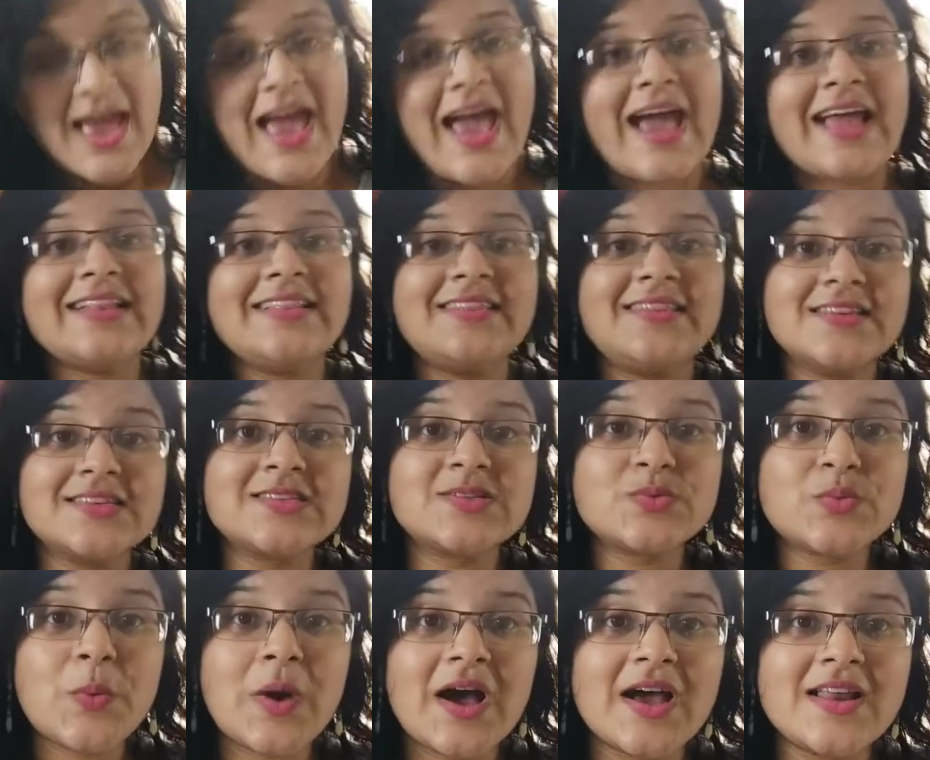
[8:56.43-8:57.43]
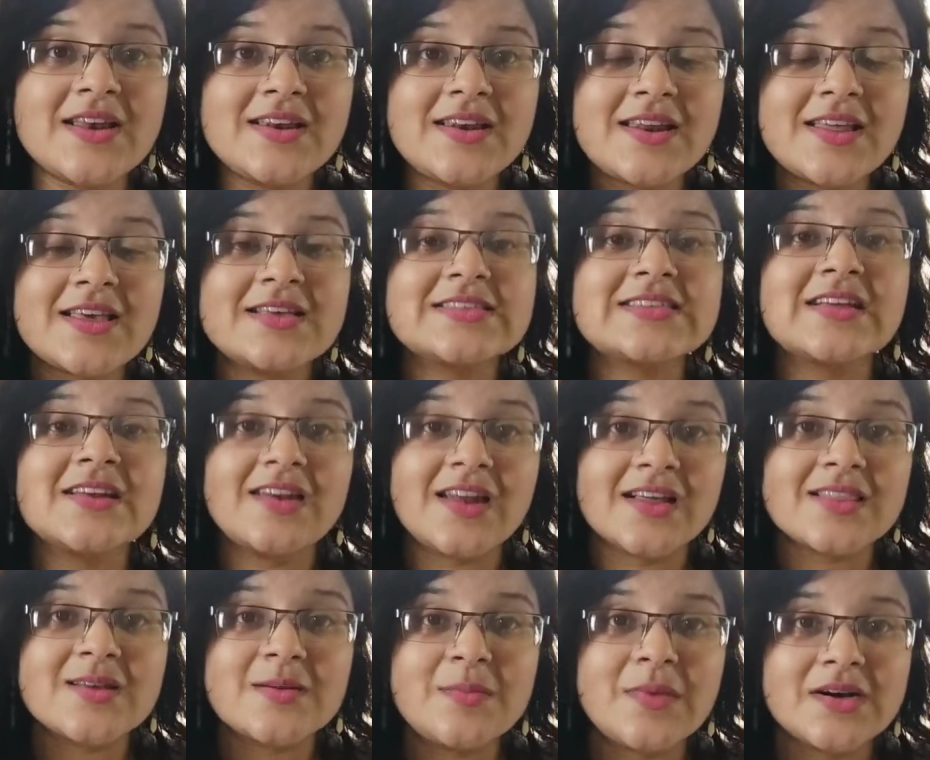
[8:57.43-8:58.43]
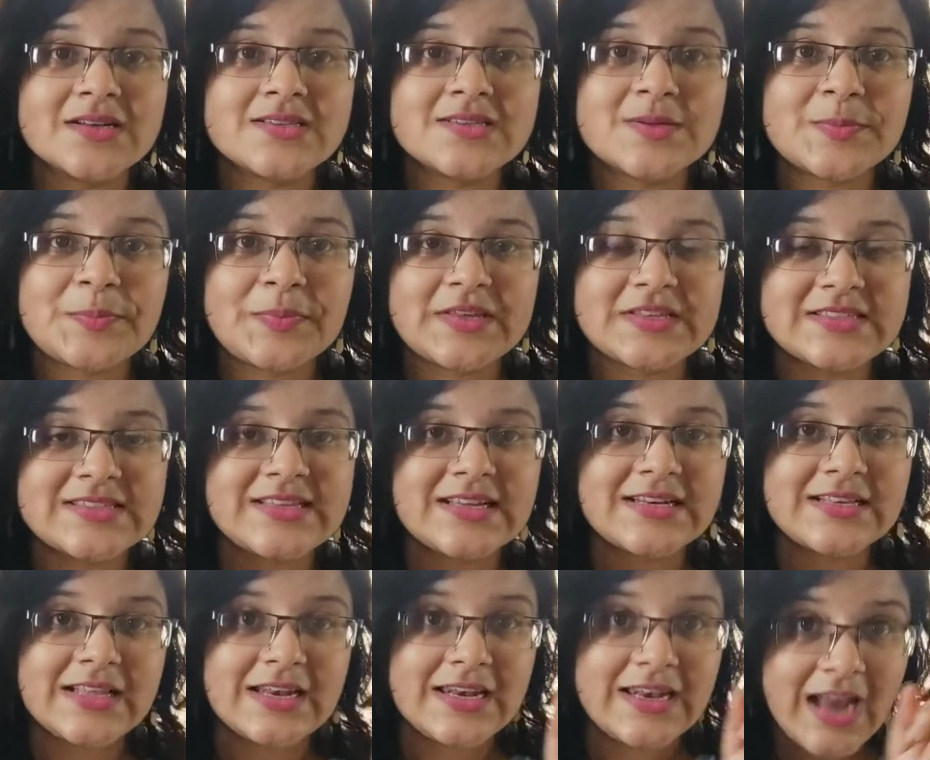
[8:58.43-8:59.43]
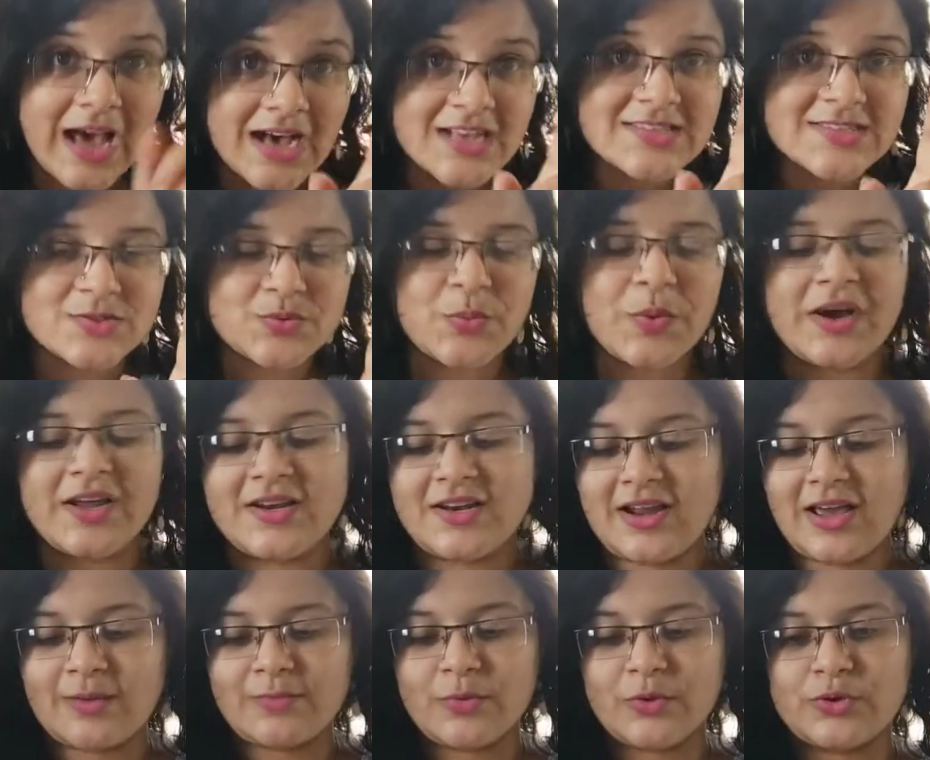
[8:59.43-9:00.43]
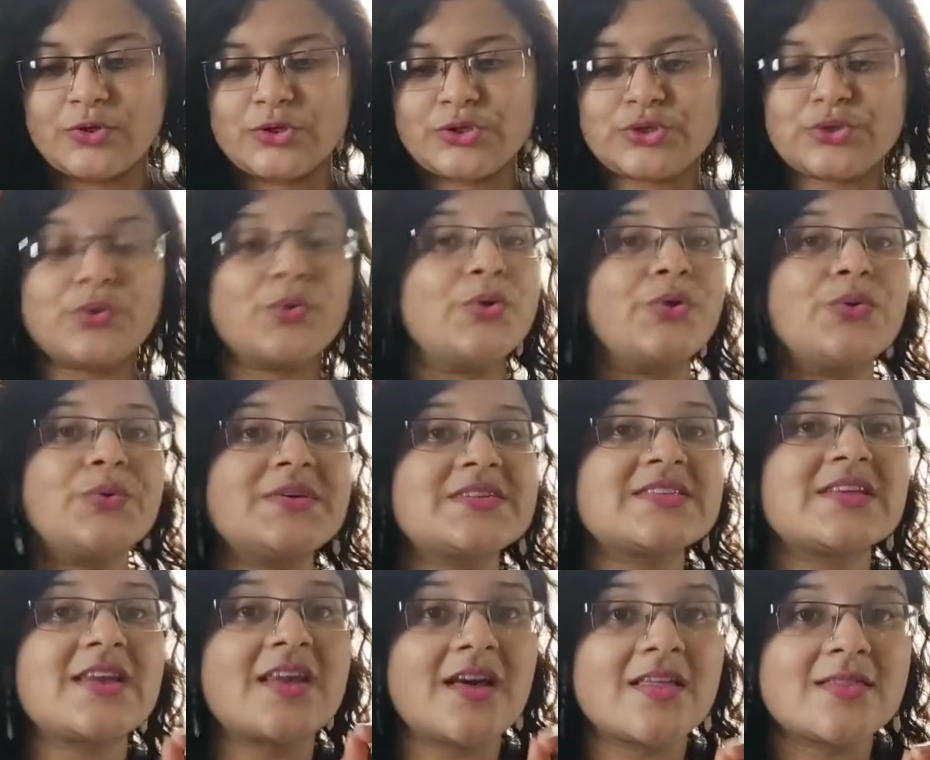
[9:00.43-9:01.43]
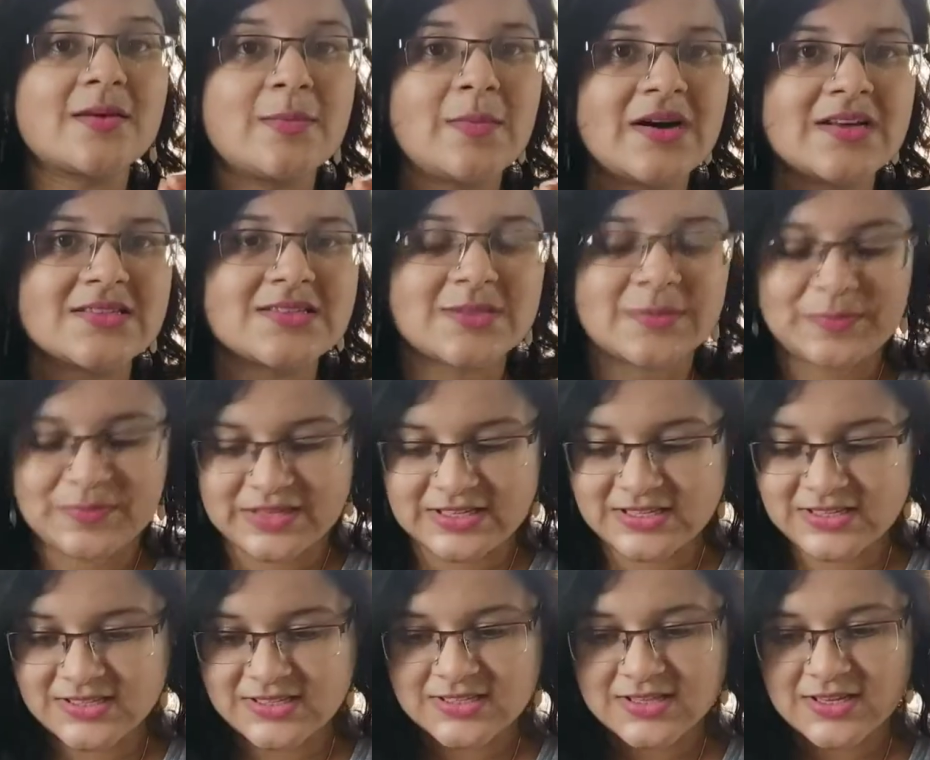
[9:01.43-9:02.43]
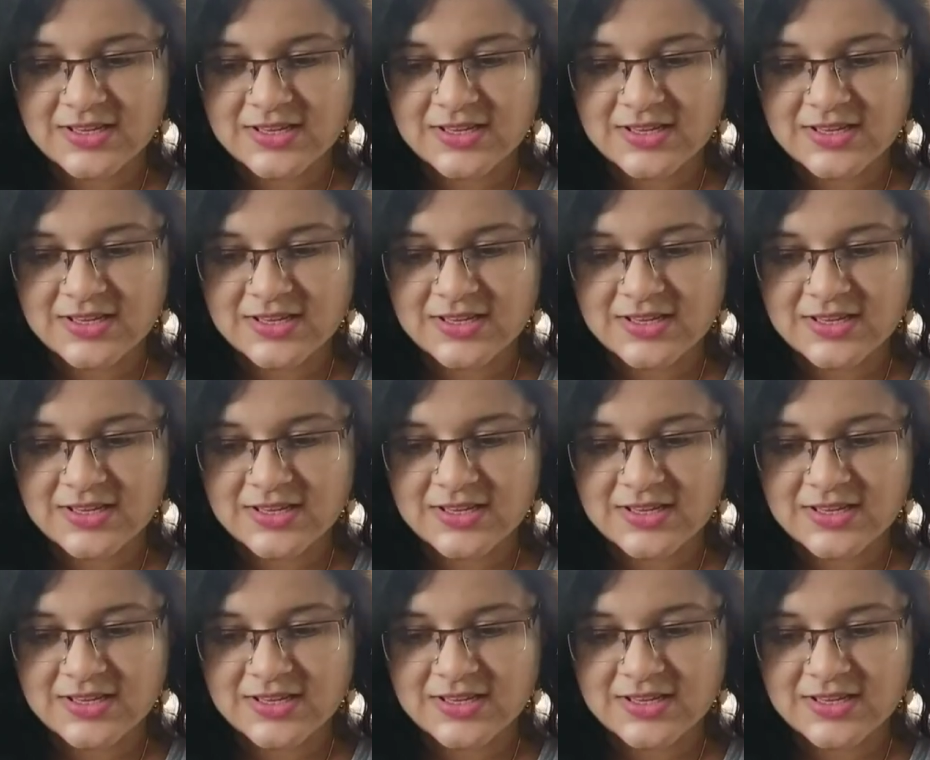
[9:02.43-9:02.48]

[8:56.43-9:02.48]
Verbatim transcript: And this one is another masterpiece. That the last one I'm going to show you is another masterpiece.